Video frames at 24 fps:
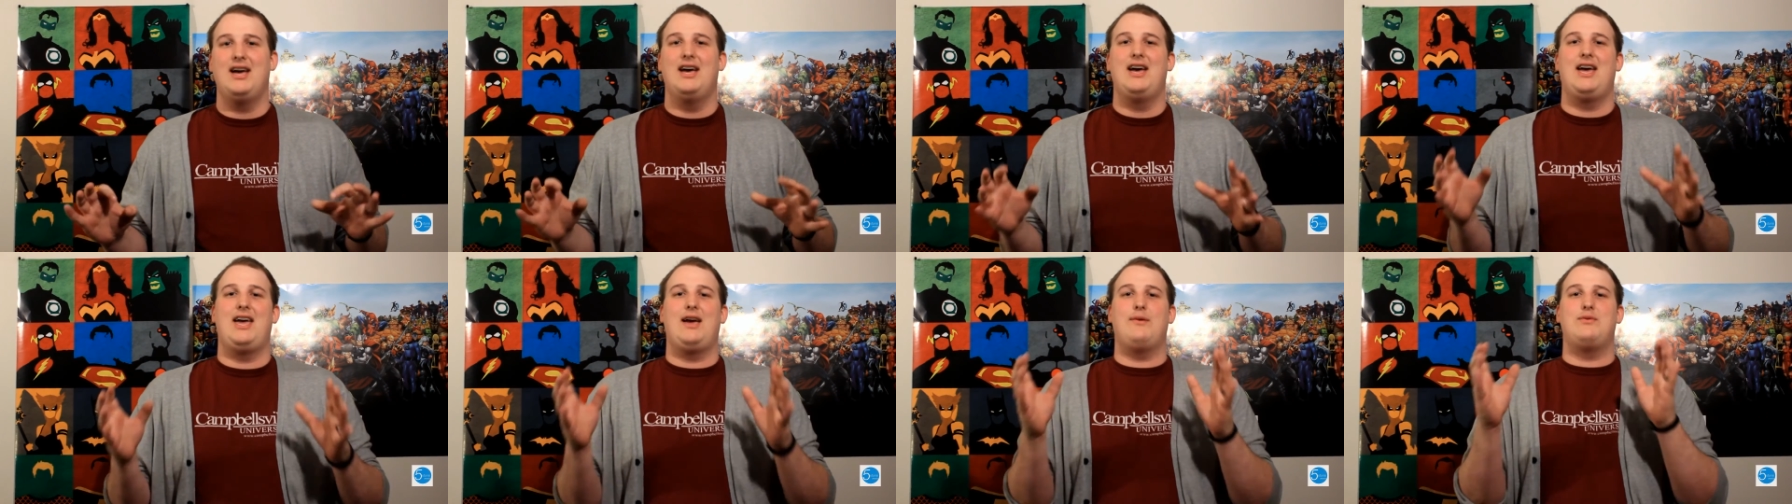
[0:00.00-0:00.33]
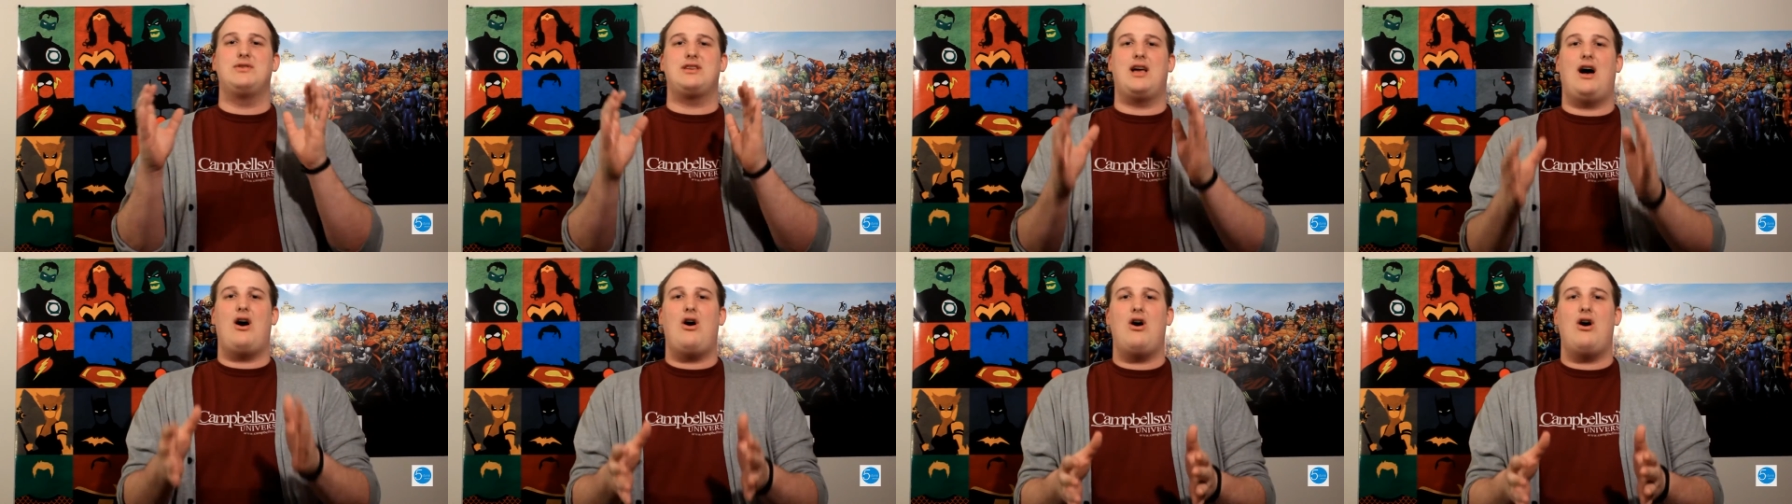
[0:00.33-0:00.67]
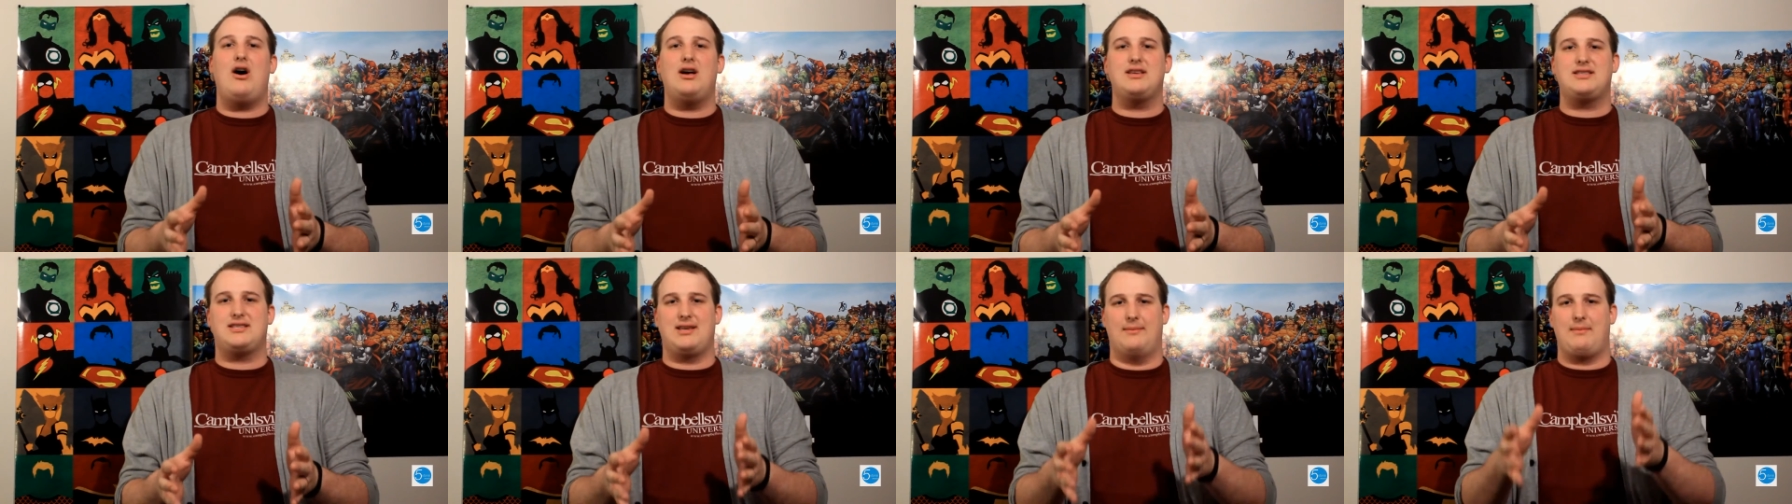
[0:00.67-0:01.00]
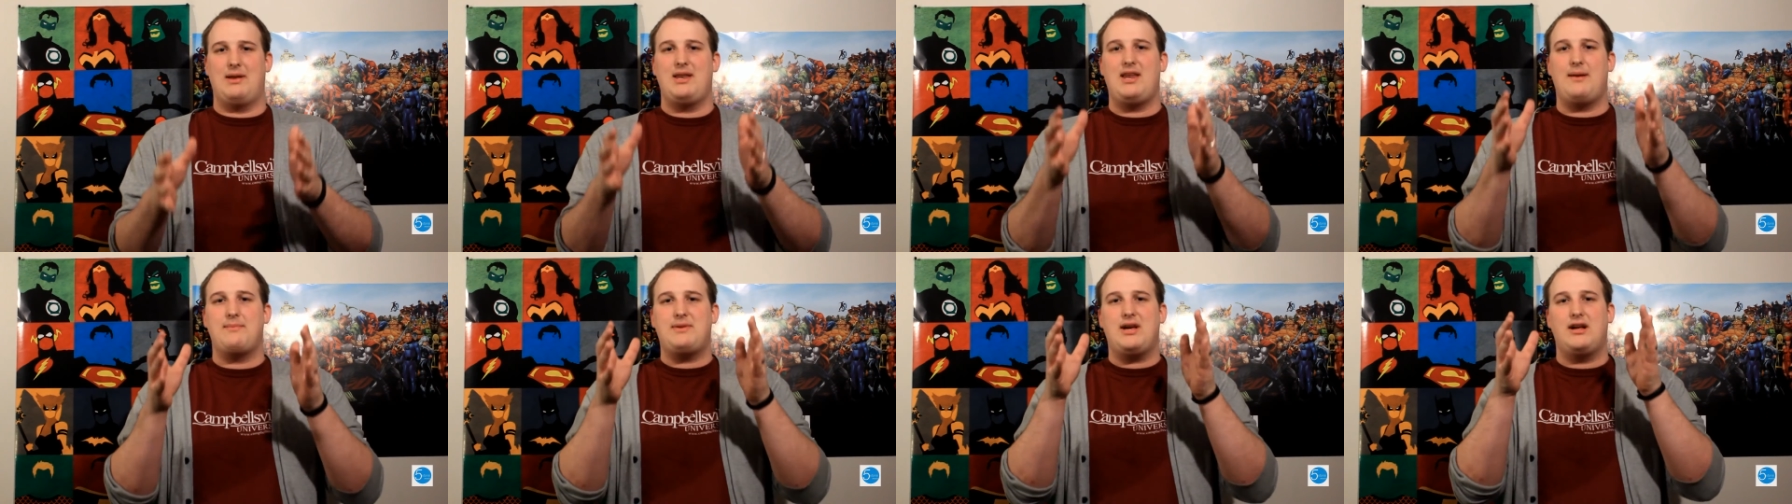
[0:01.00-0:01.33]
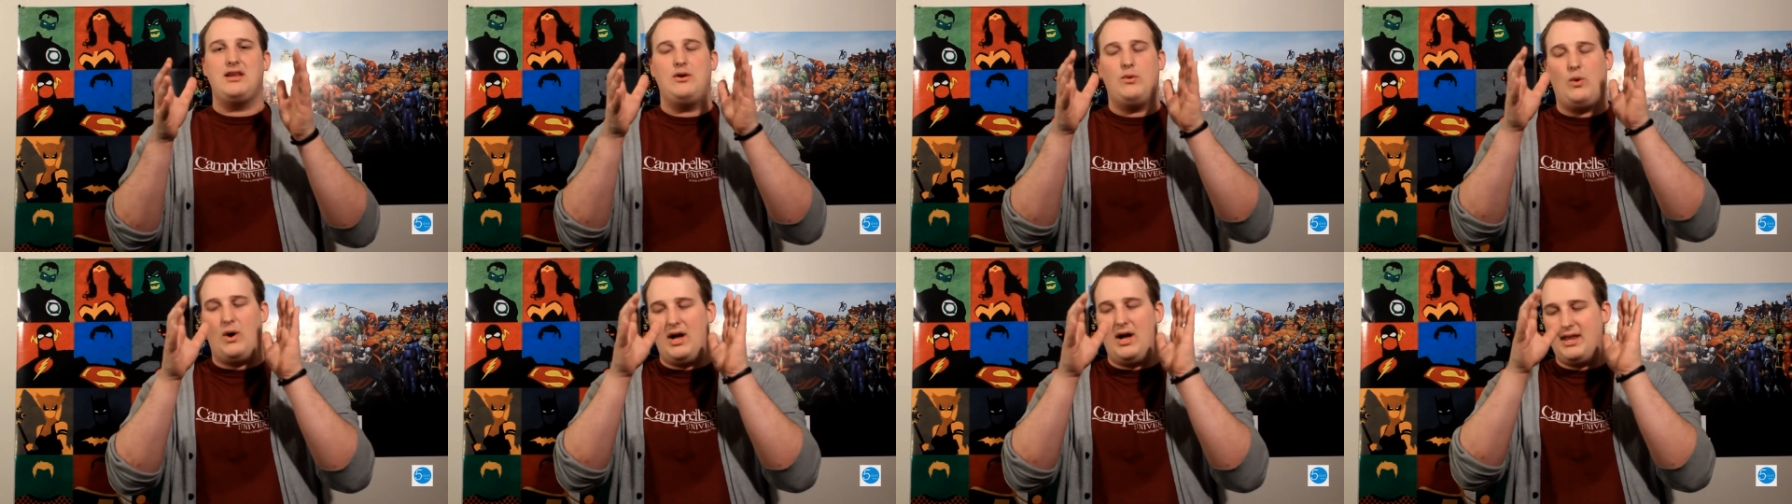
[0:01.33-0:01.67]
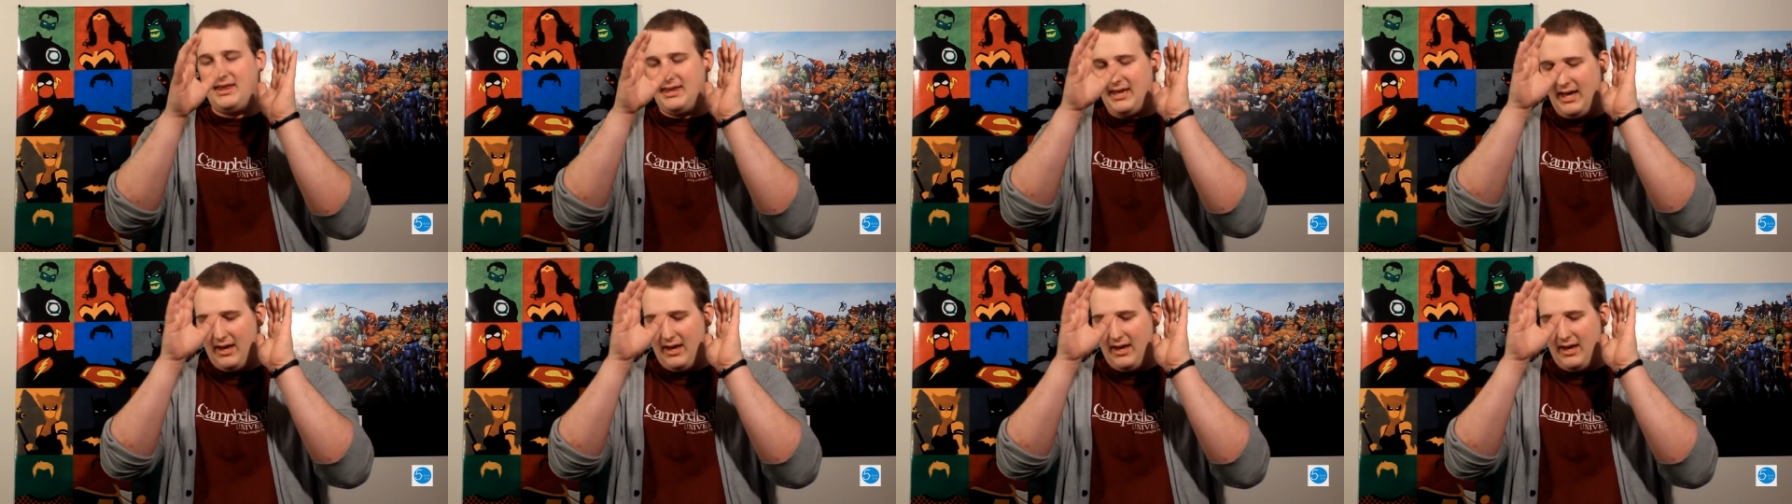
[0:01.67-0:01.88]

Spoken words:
It was awesome, and I'm telling you what,